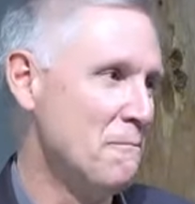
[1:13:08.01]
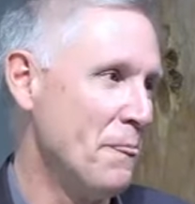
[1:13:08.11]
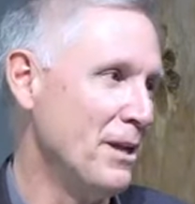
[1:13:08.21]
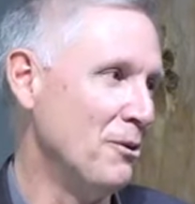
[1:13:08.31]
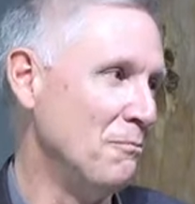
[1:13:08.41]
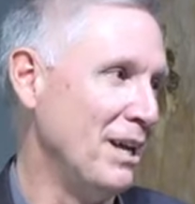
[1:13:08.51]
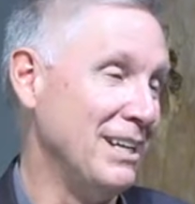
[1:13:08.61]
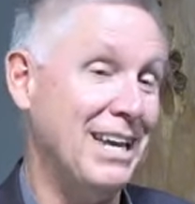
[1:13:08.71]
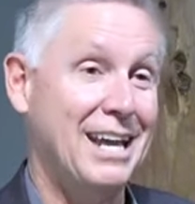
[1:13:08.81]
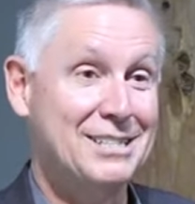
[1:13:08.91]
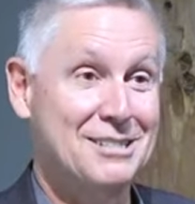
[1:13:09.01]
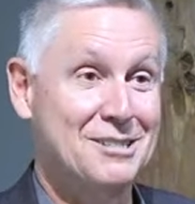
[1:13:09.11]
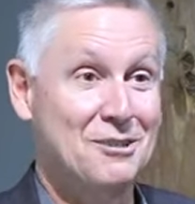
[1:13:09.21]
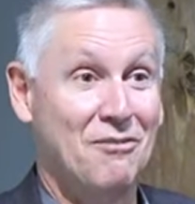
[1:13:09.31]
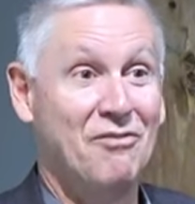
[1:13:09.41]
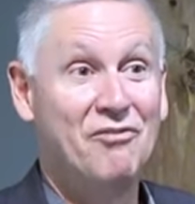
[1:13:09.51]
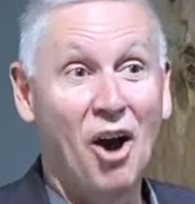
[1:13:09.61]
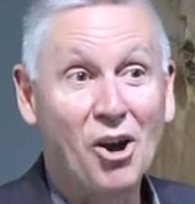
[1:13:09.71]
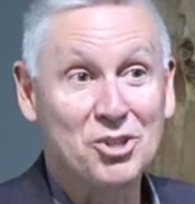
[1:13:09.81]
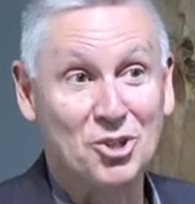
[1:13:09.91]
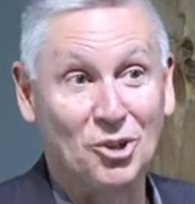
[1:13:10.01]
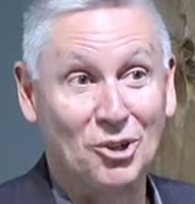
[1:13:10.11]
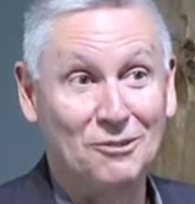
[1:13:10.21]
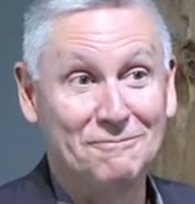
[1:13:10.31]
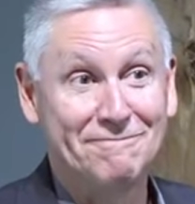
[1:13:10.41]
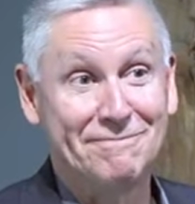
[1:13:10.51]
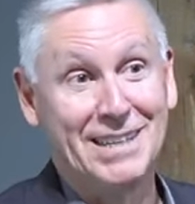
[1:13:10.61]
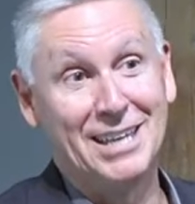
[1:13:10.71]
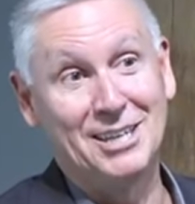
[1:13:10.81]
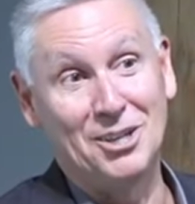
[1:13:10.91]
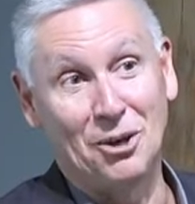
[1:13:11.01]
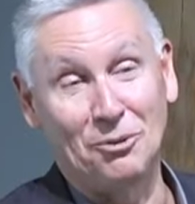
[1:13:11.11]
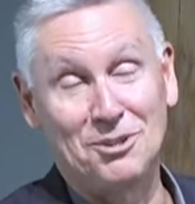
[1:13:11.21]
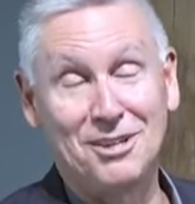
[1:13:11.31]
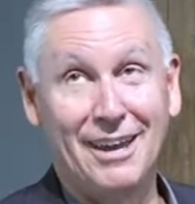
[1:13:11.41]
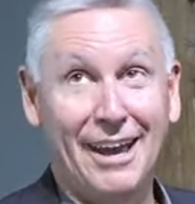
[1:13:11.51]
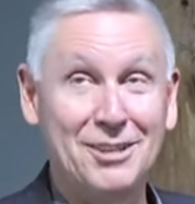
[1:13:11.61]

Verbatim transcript: you know, in many cases still functional, you know, today.